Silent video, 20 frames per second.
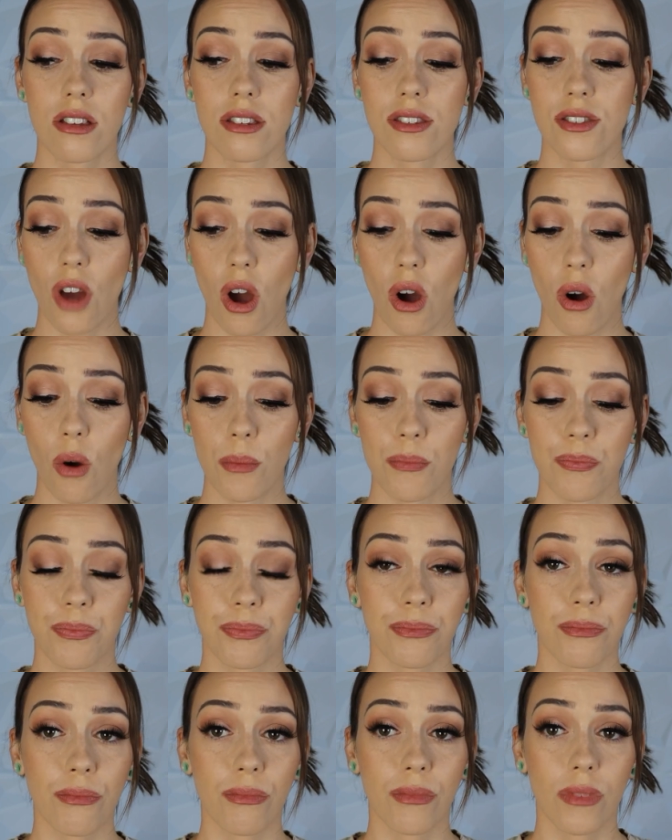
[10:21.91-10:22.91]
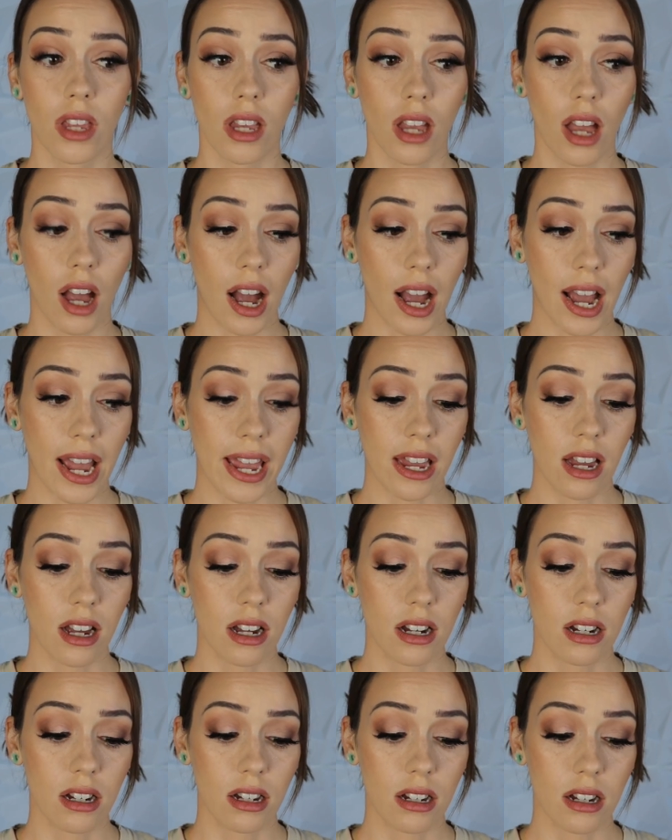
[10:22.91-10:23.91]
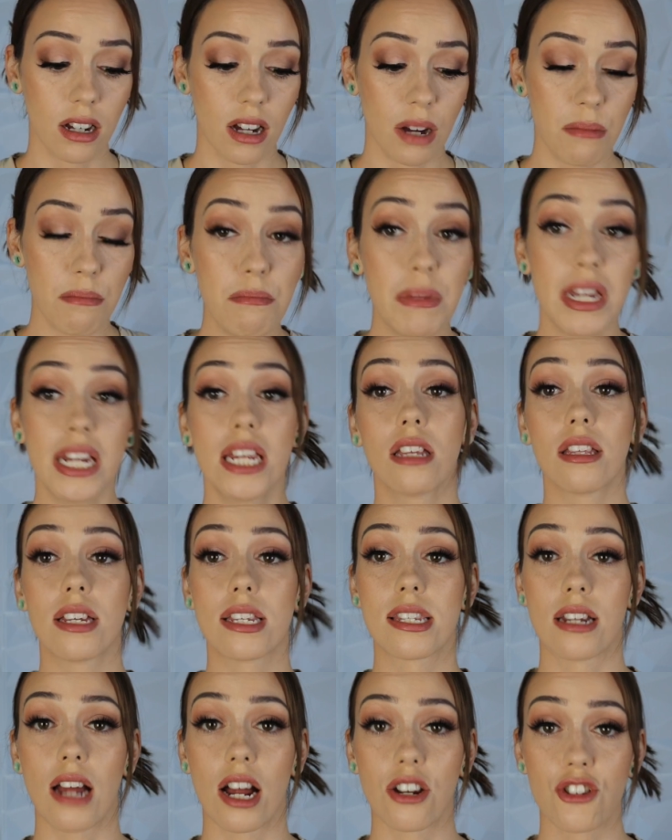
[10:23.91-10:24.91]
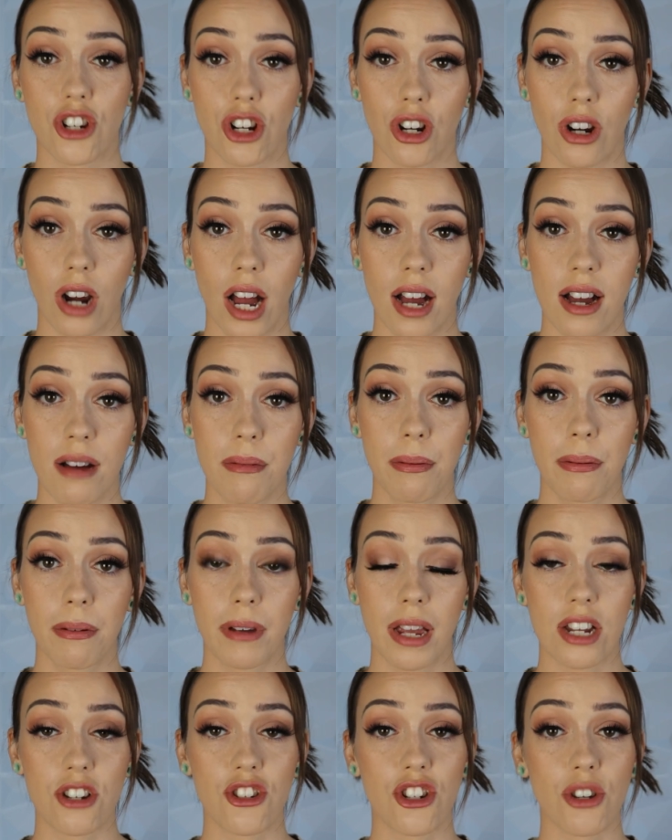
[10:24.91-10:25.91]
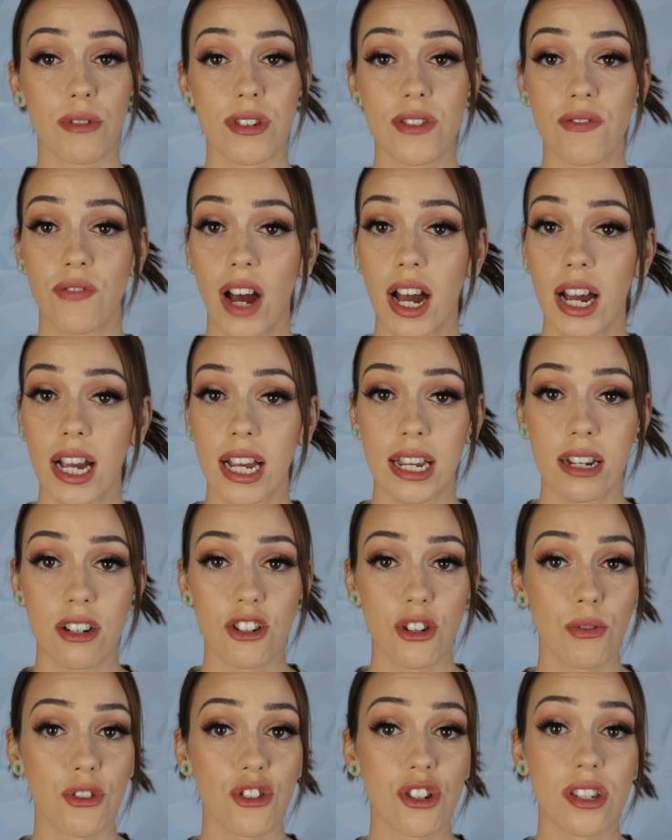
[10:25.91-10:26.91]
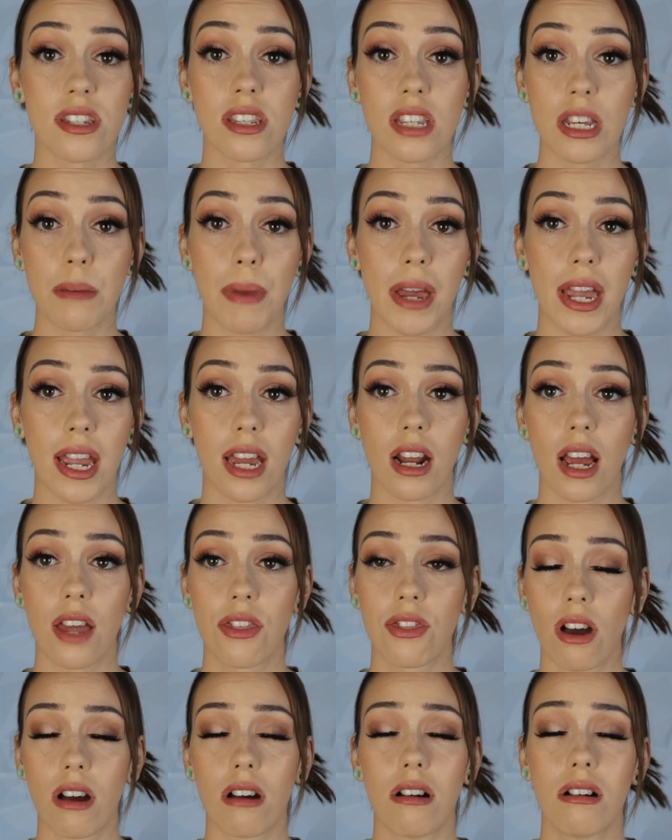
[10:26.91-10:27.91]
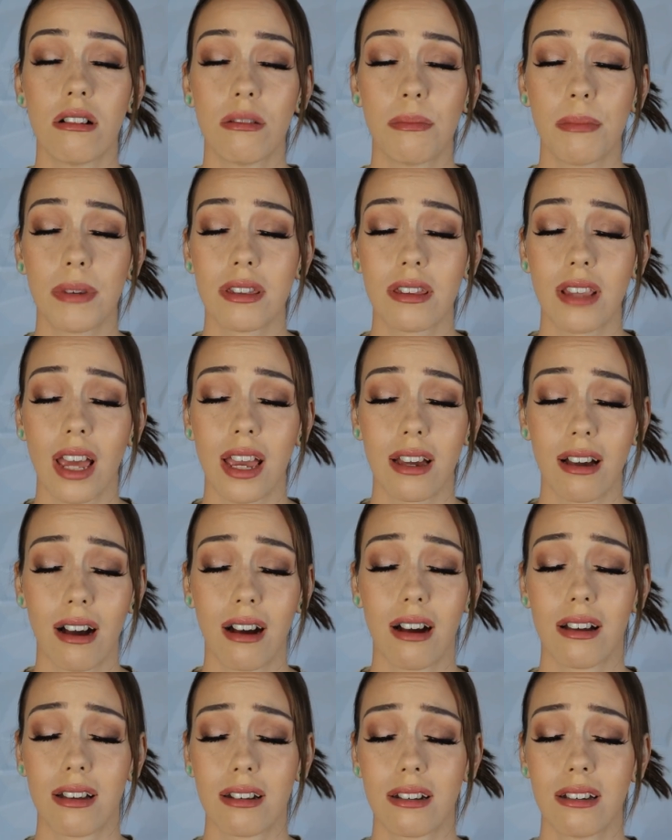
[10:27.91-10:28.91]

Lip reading: So I immediately snatched her up and she was fine. She was just sleeping. And I thought, oh, thank God.